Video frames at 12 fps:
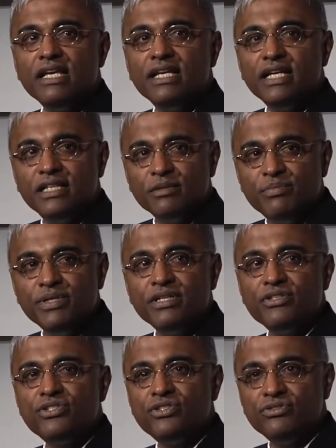it
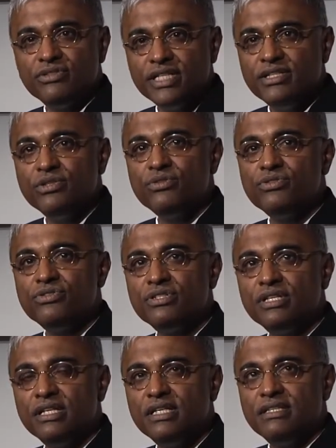appears to reduce
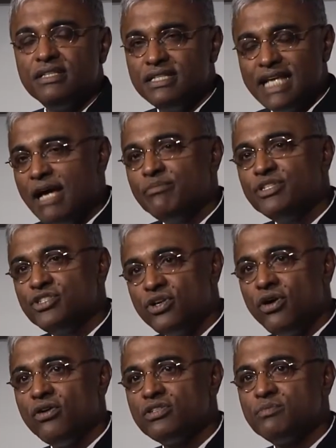the damage
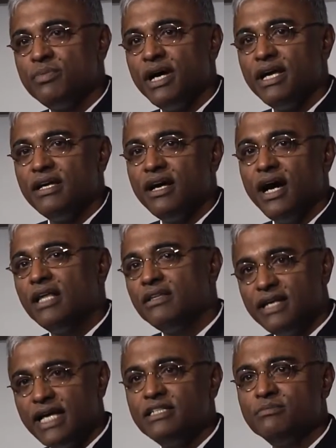caused by
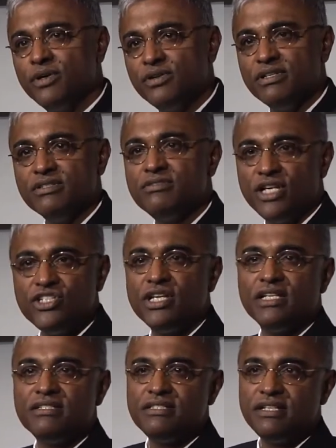other antibodies, such
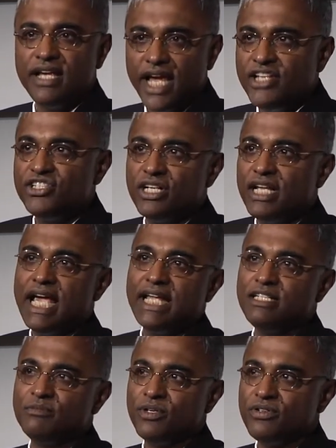as HLA
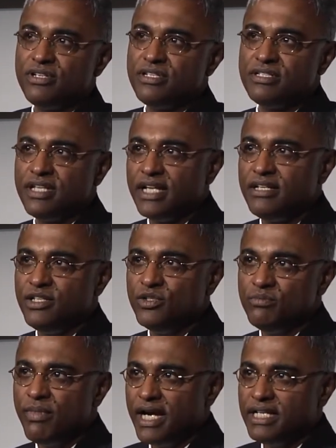antibodies that you
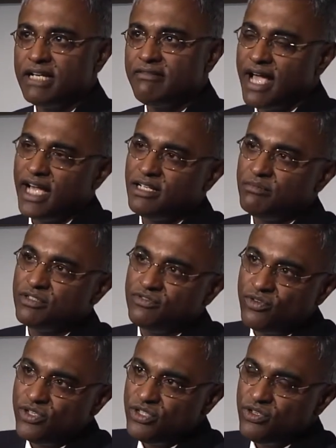might have had
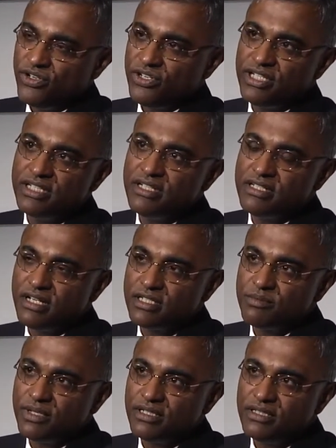before you got your kidney
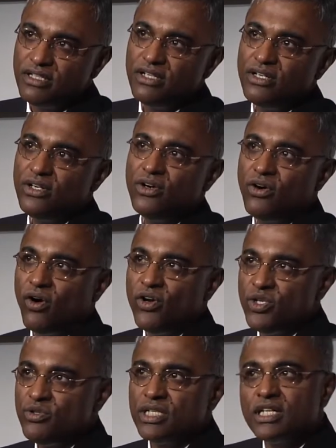transplant or
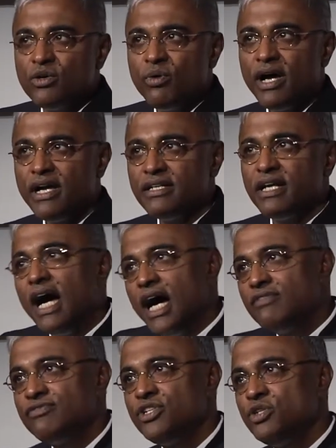you acquired
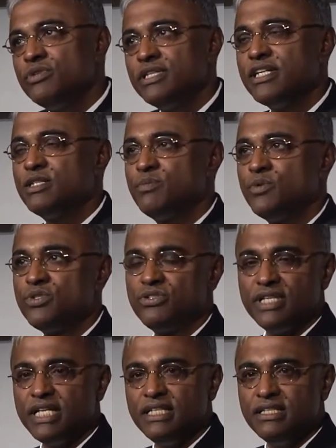after you were exposed to
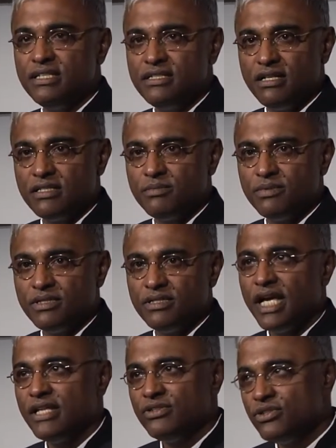that kidney transplant.
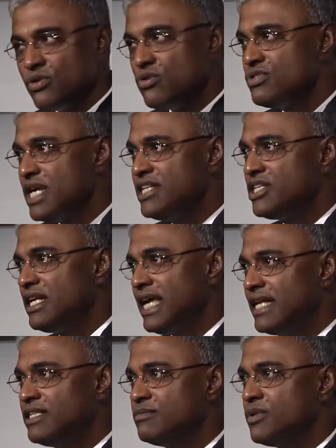And those HLA
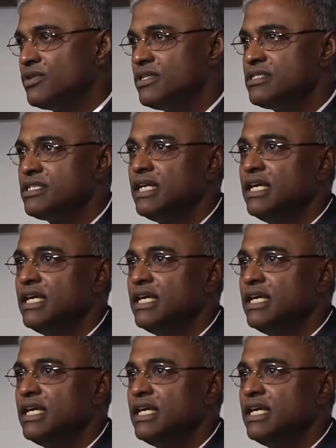antibodies